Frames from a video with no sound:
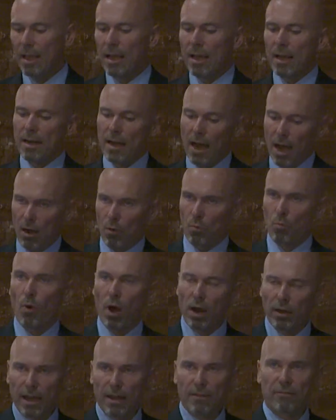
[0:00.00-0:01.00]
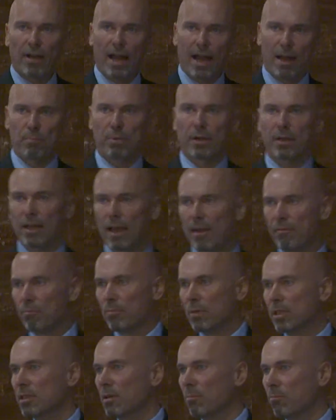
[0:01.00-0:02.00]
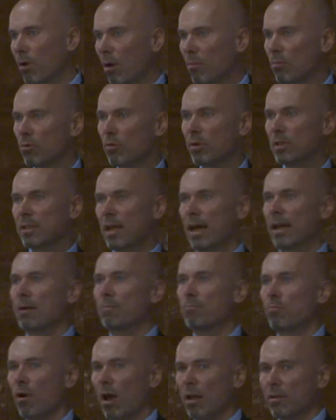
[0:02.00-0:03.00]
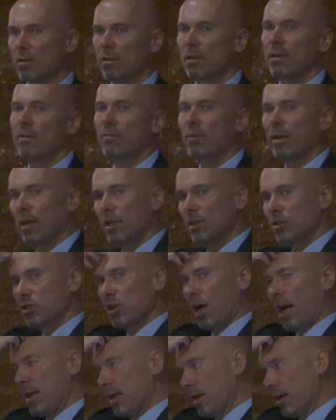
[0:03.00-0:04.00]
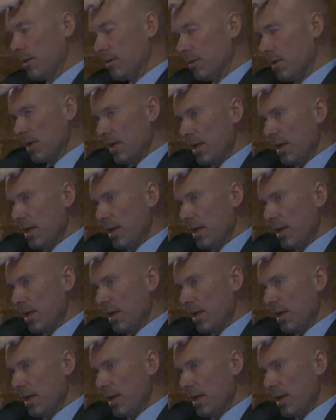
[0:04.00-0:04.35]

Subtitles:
Now, what had happened if Mr. Blomqvist had a brother living in China?